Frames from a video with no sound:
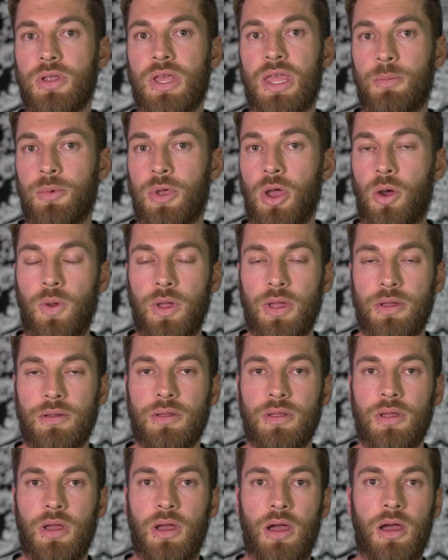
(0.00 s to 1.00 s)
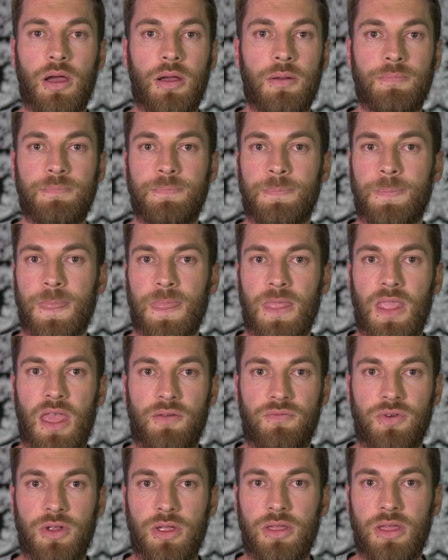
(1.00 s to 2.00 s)
to keep going
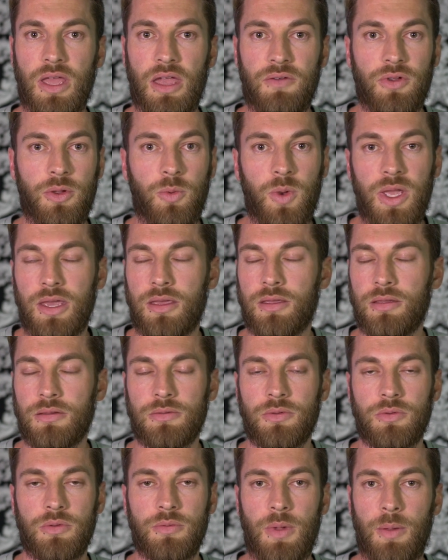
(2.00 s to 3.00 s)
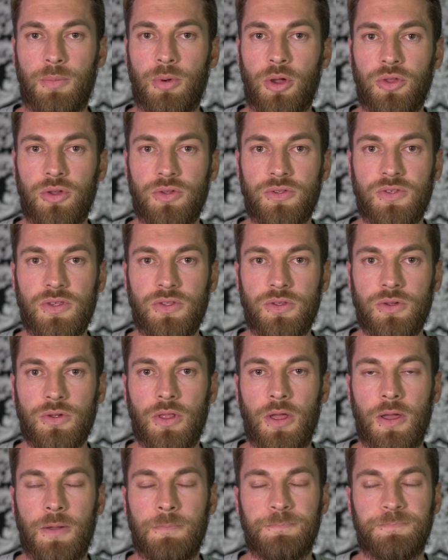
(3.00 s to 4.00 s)
every week with my brother and
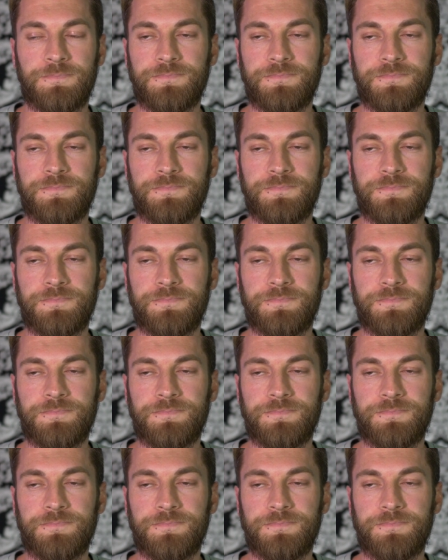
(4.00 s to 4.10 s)
sister-in-law.